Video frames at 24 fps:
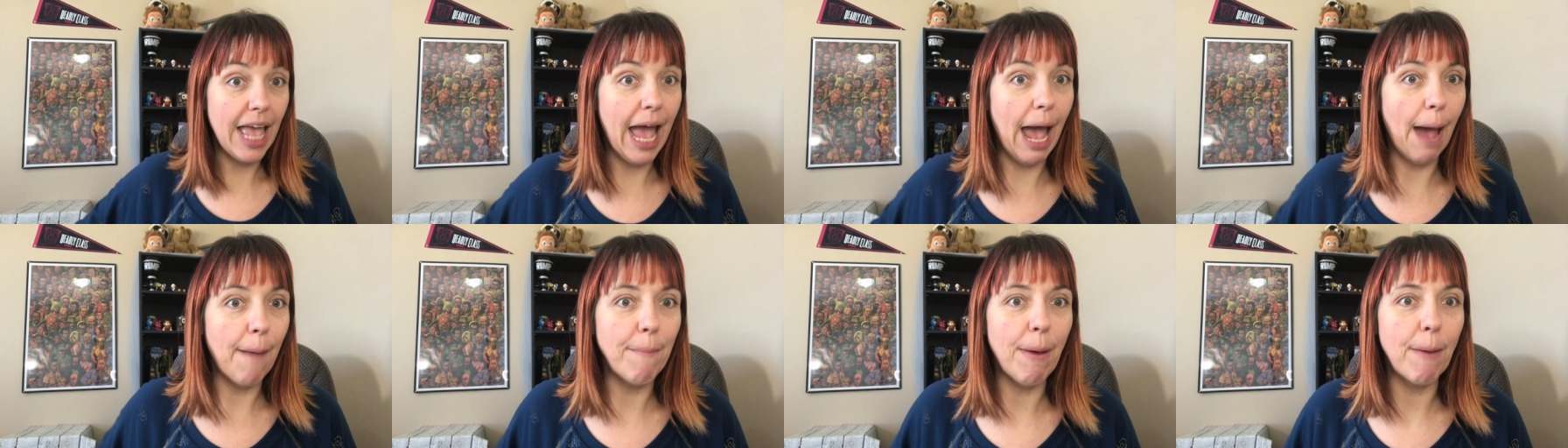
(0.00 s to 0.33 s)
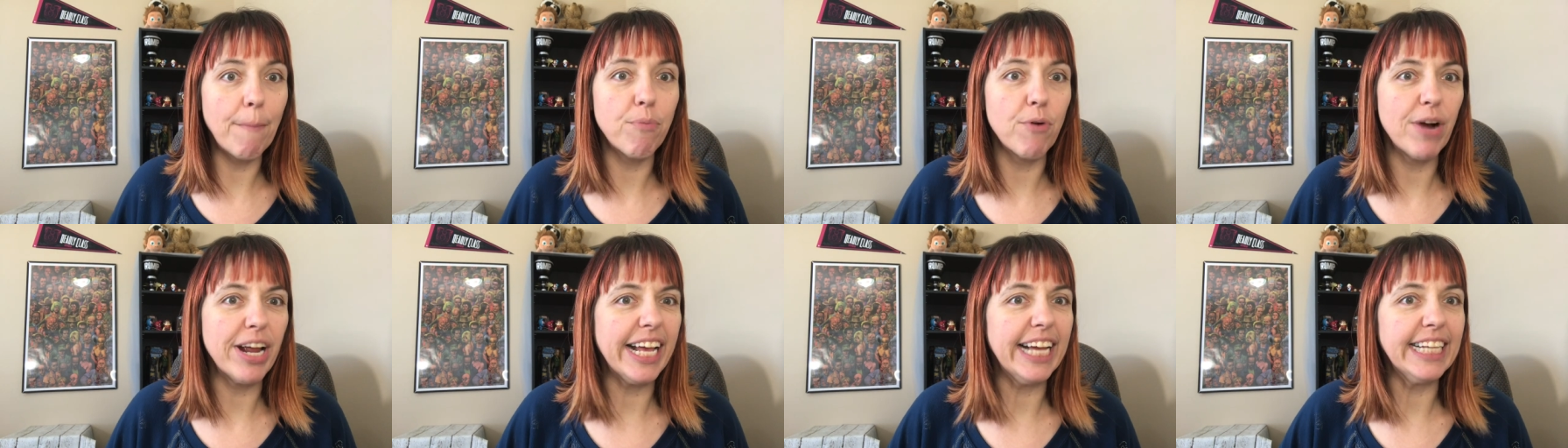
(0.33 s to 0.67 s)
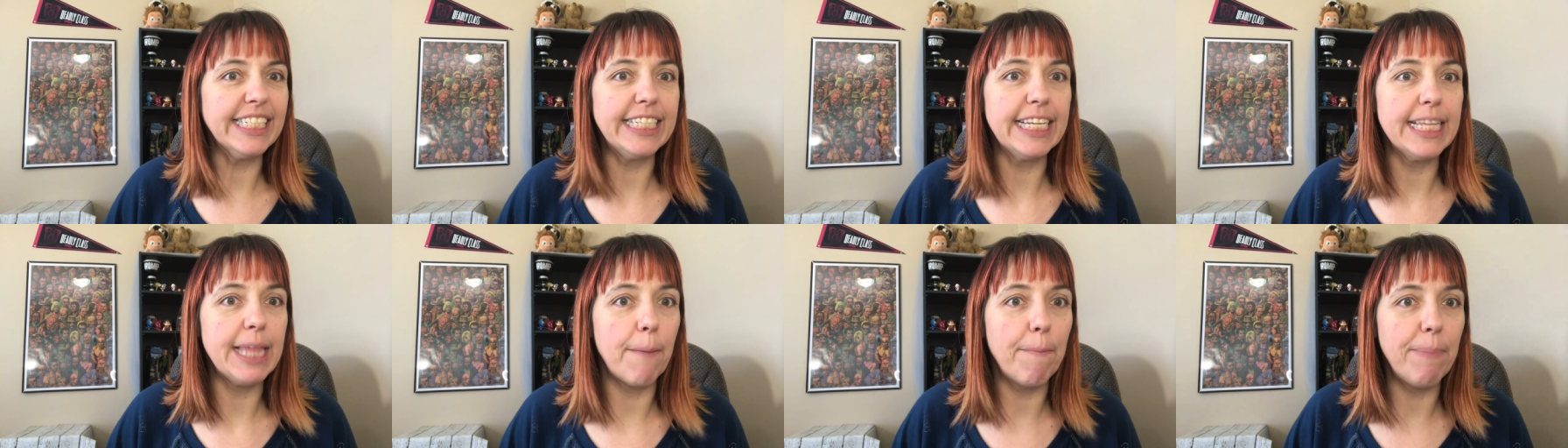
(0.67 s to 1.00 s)
I'm going to bring
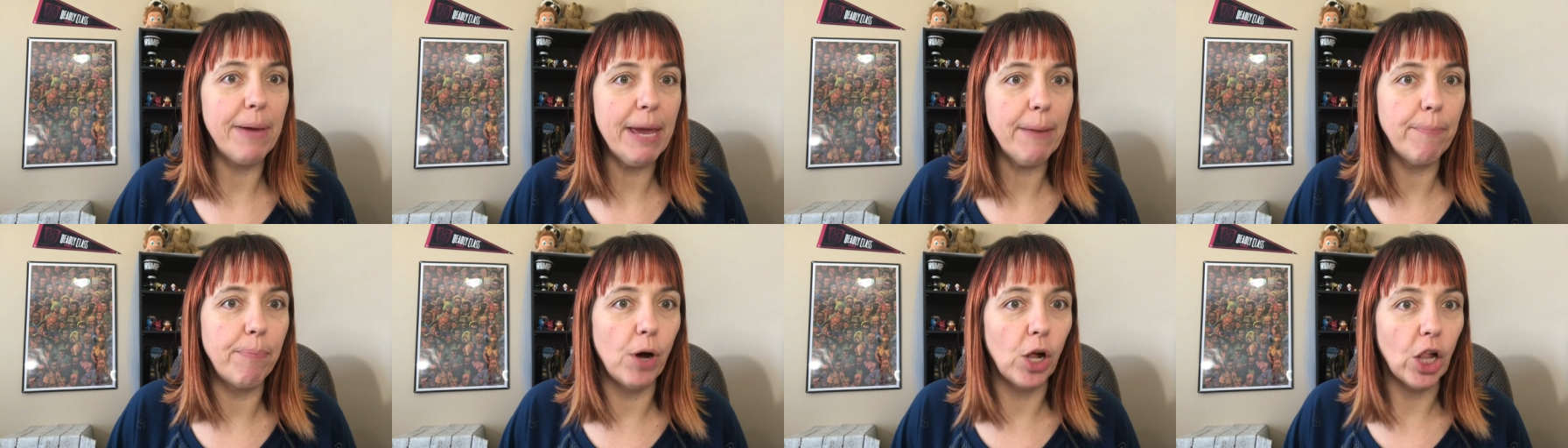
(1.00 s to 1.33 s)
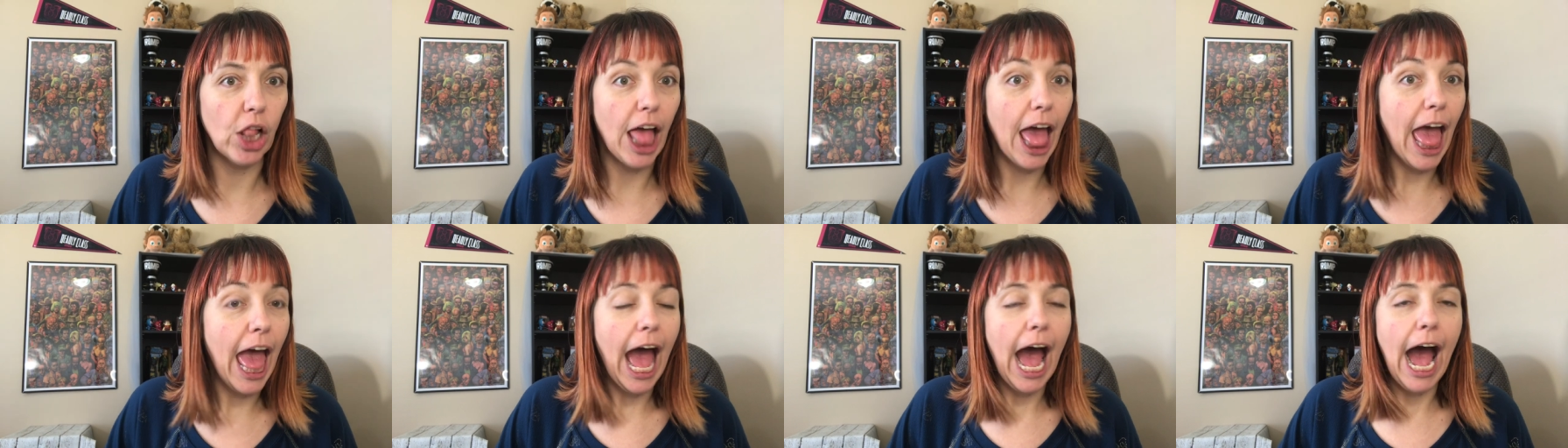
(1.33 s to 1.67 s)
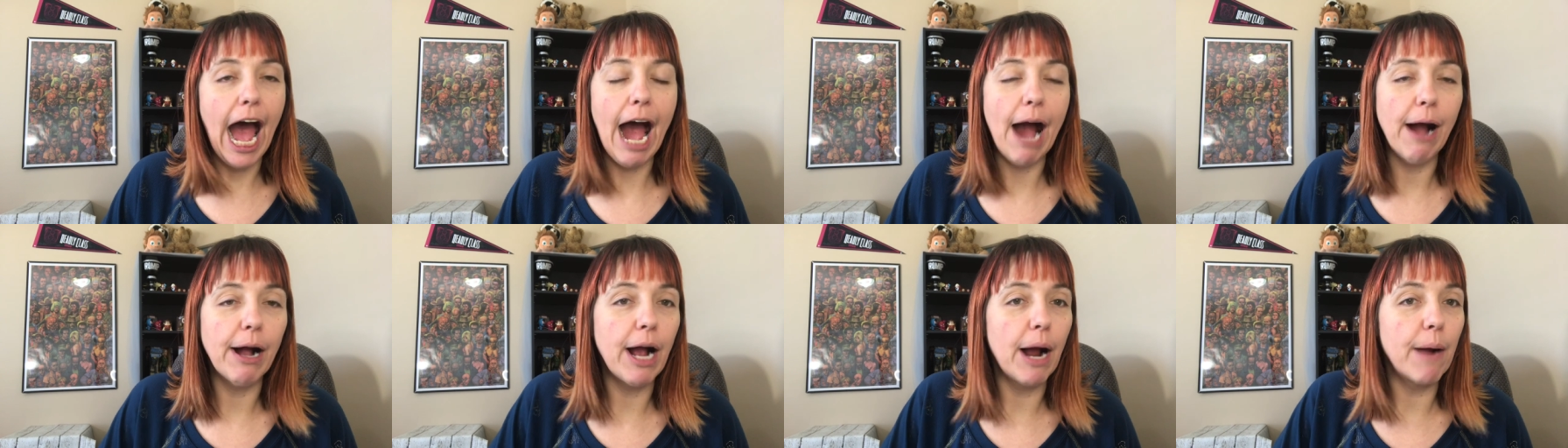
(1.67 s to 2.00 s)
it to the people.
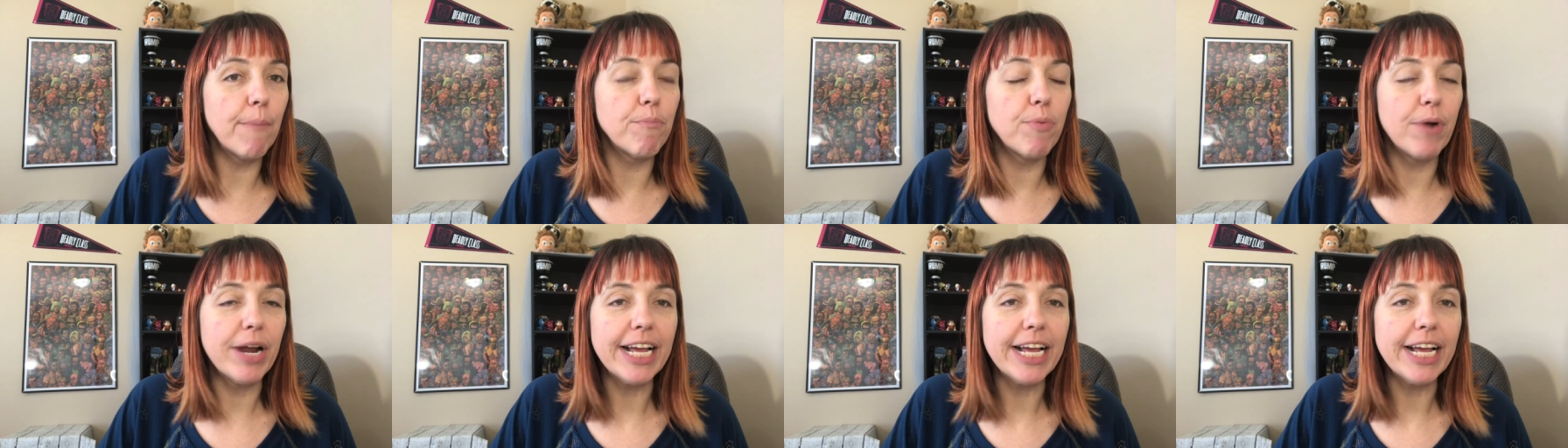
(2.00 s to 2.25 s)
I'm going to